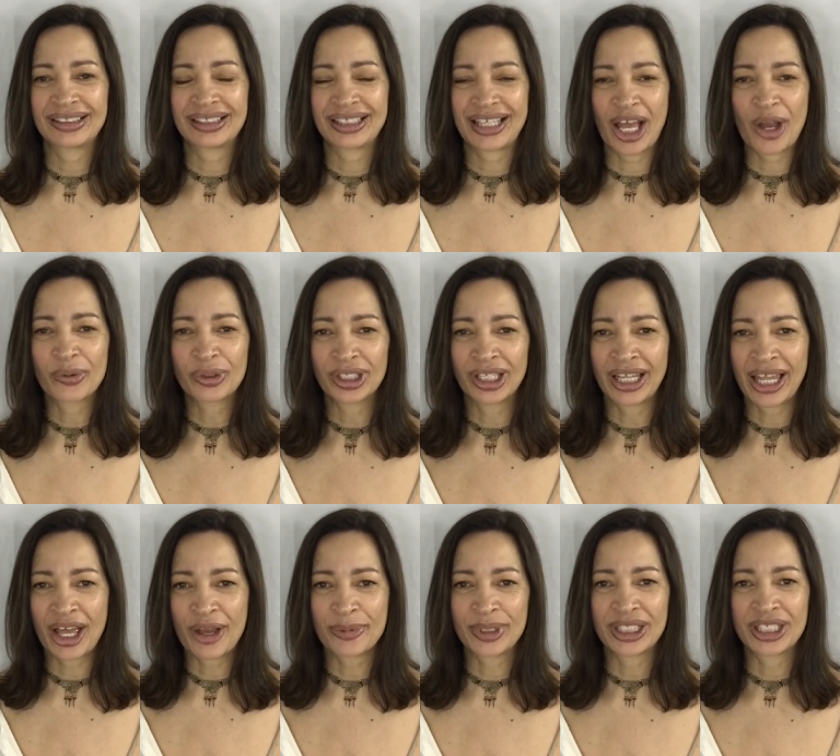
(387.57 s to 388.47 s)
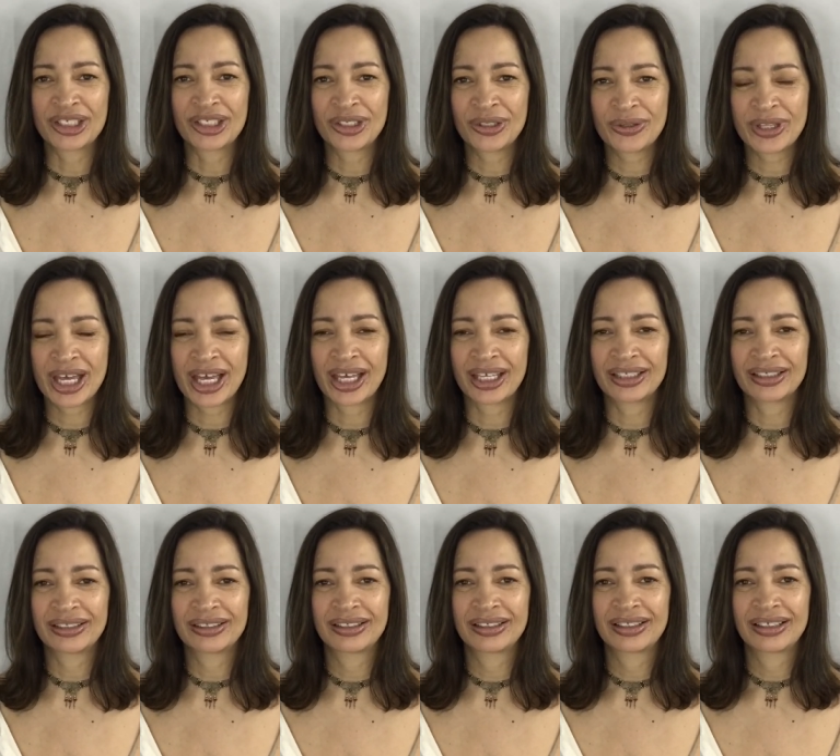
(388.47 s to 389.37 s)
that will allow me to do that
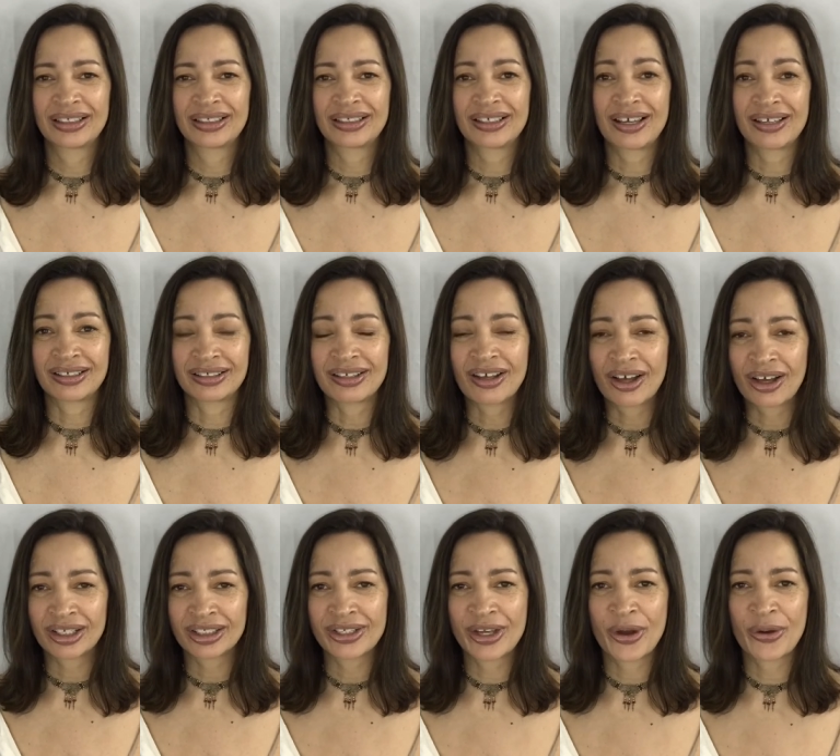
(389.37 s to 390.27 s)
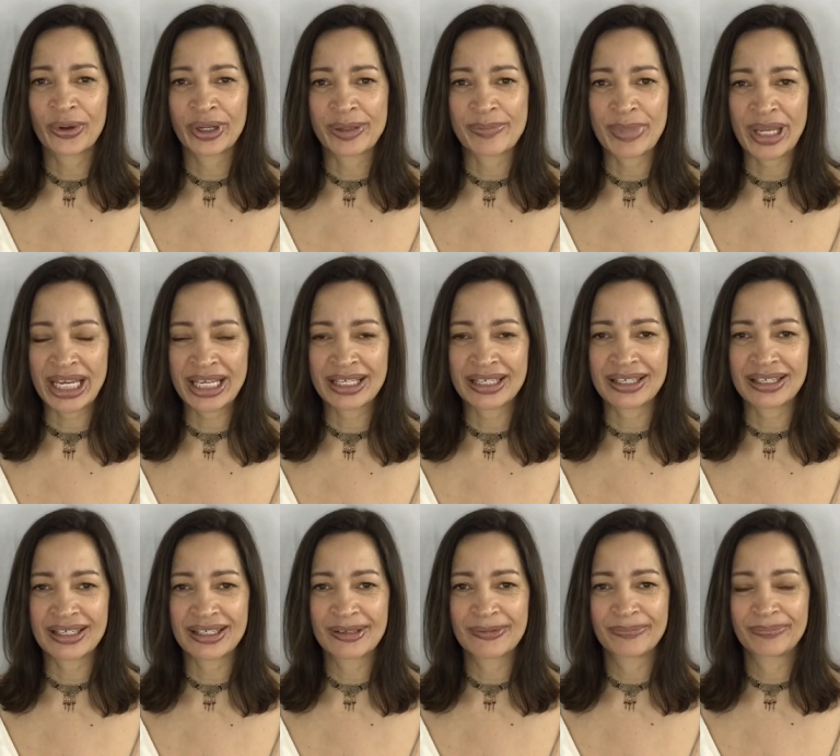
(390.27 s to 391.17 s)
on an ongoing
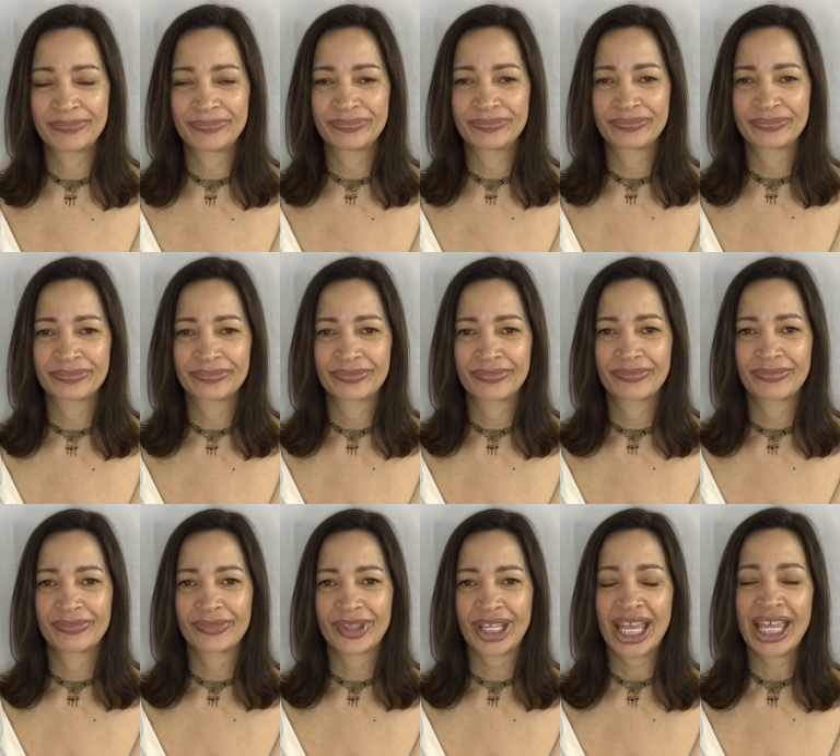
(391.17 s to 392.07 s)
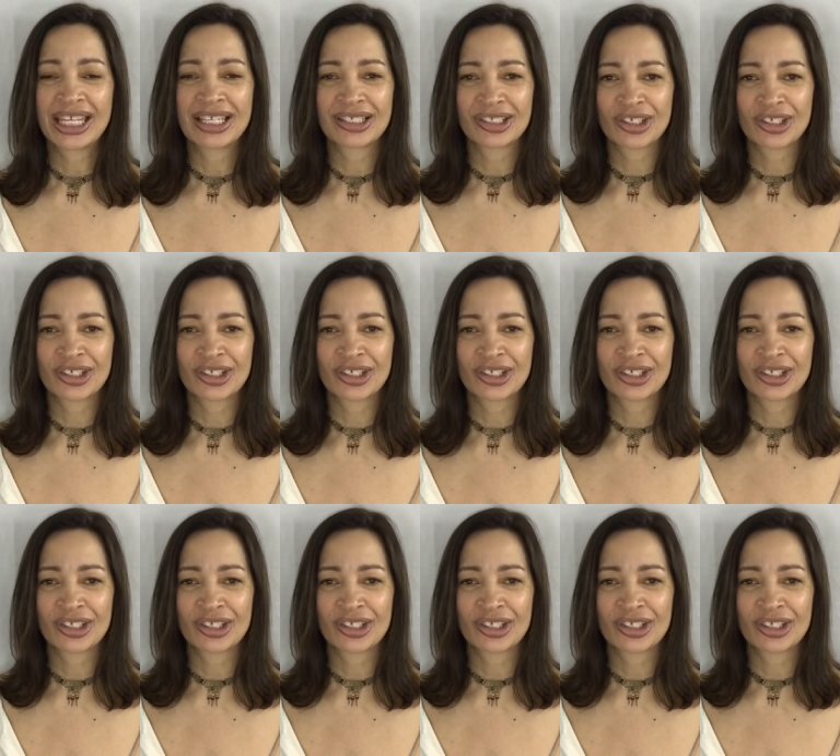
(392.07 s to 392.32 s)
basis. And it's